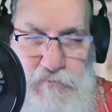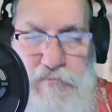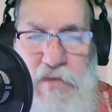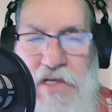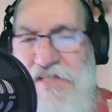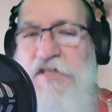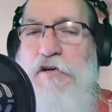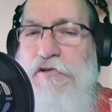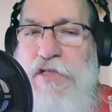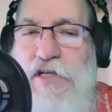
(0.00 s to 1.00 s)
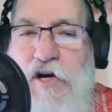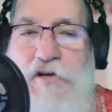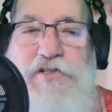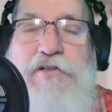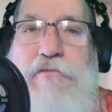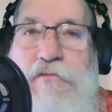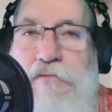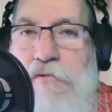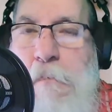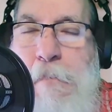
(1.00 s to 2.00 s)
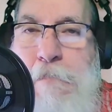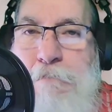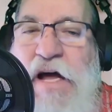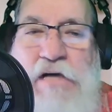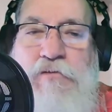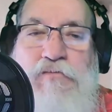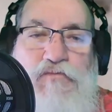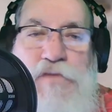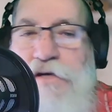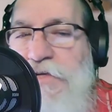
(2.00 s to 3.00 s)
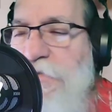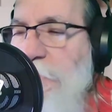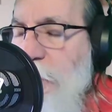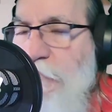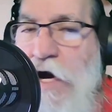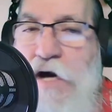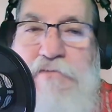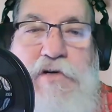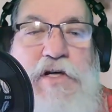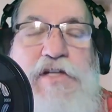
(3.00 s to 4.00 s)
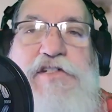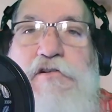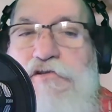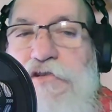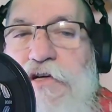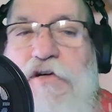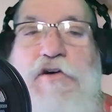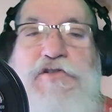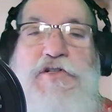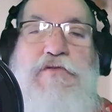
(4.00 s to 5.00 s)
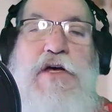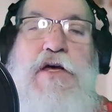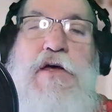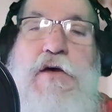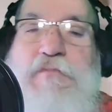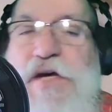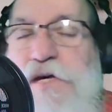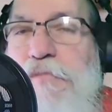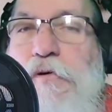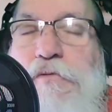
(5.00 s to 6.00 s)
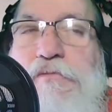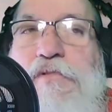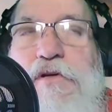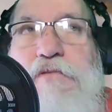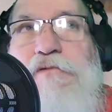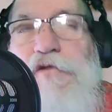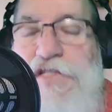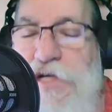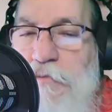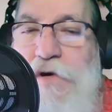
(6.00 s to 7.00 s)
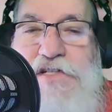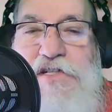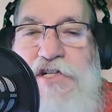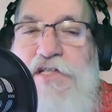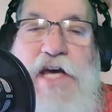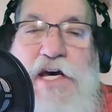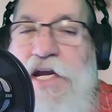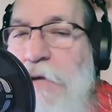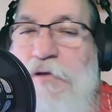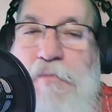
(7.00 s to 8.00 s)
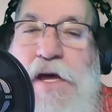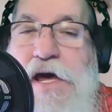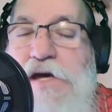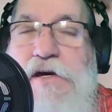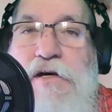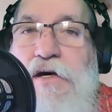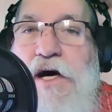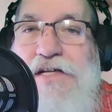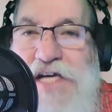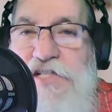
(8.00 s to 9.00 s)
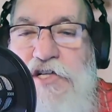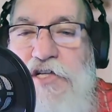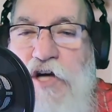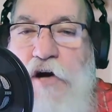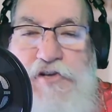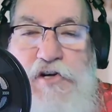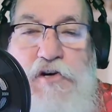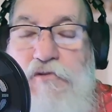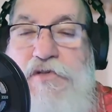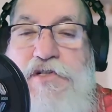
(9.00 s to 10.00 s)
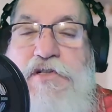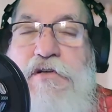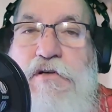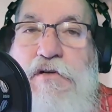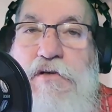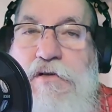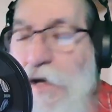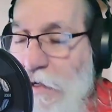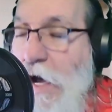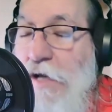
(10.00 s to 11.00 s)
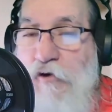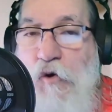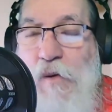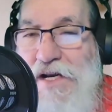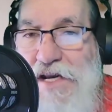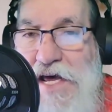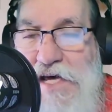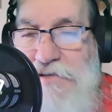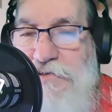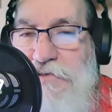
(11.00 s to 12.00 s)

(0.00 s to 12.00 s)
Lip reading: Consider using a cartoon. Yeah, that's tip number 5. Consider using a cartoon. People, for some reason, just can't help to pay attention to cartoons. I don't know what it is.